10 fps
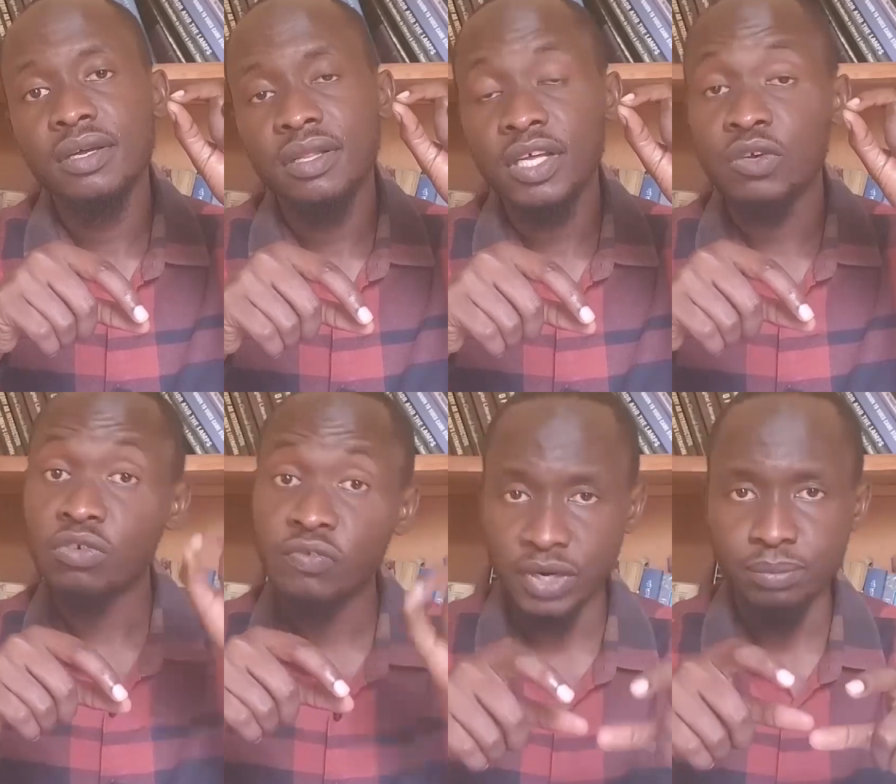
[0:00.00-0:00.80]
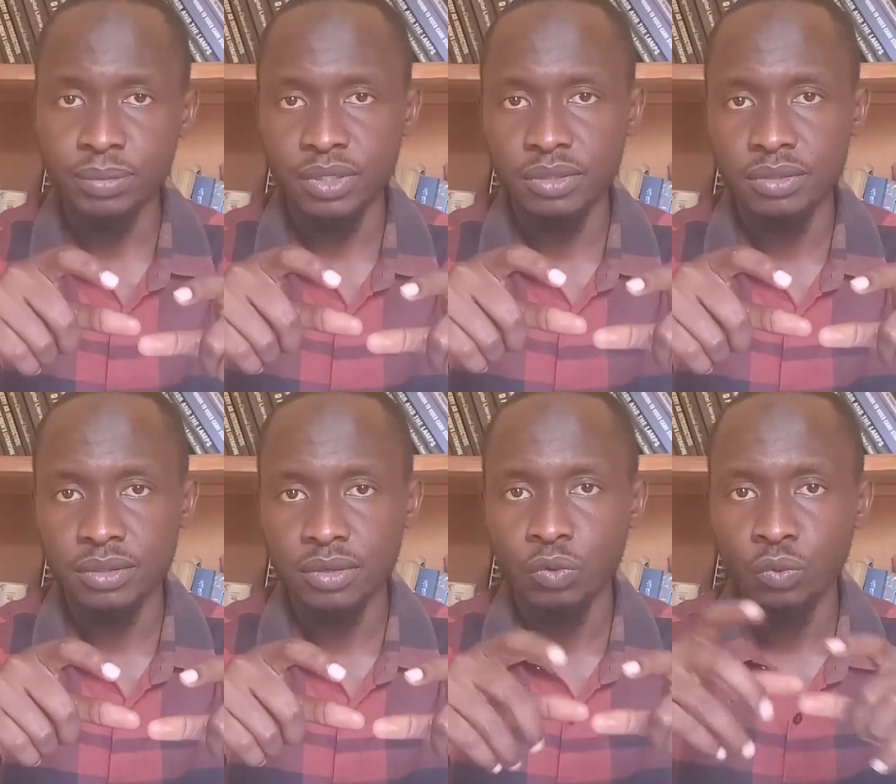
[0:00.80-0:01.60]
the do verb
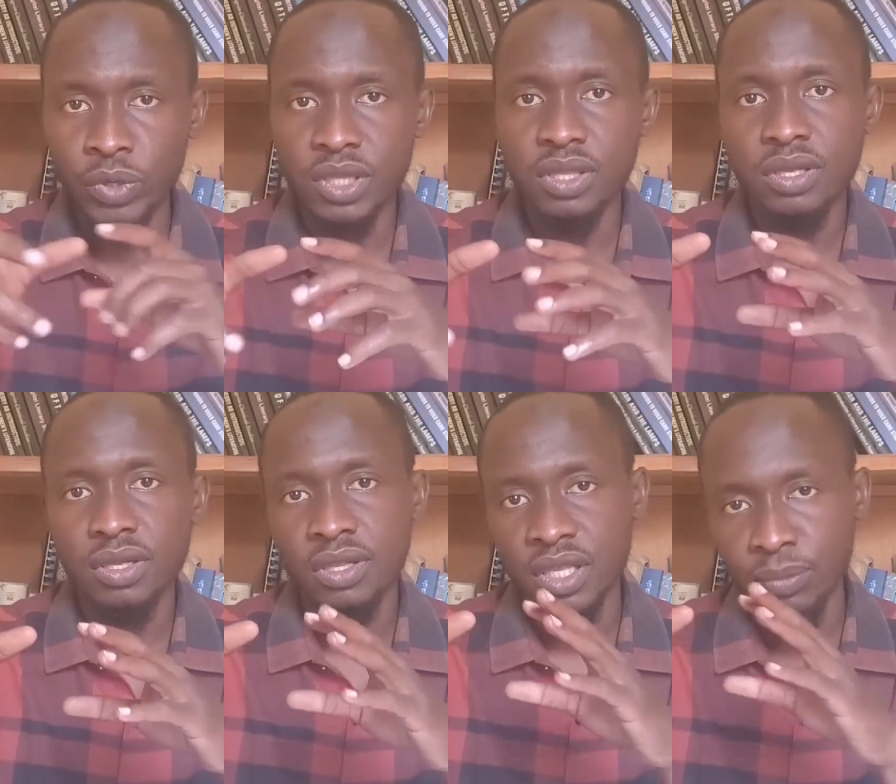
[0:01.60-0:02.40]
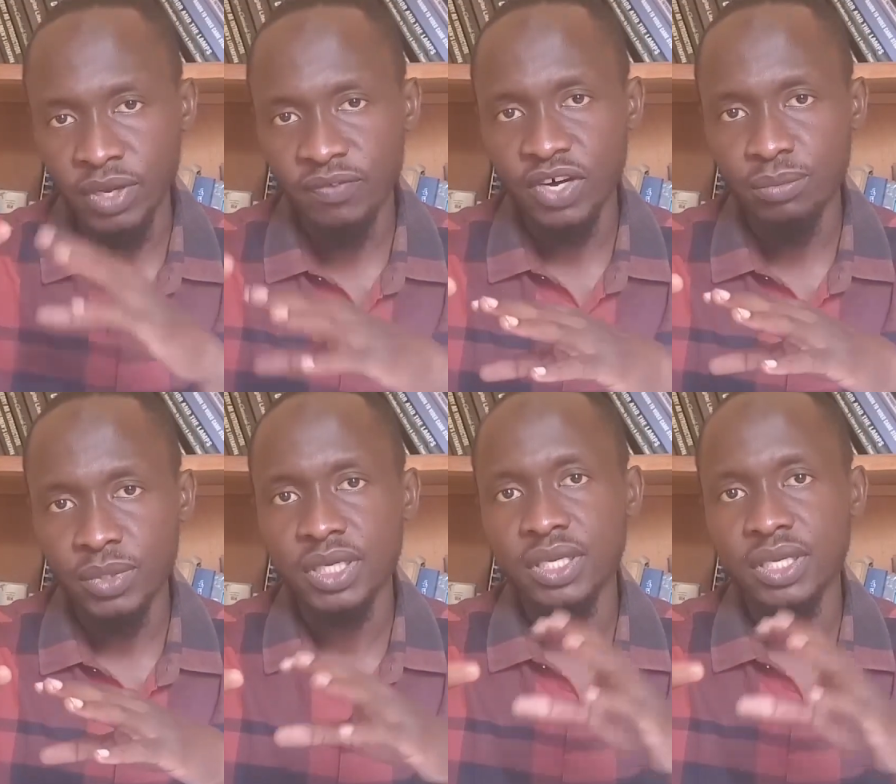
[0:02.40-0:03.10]
with the main verb.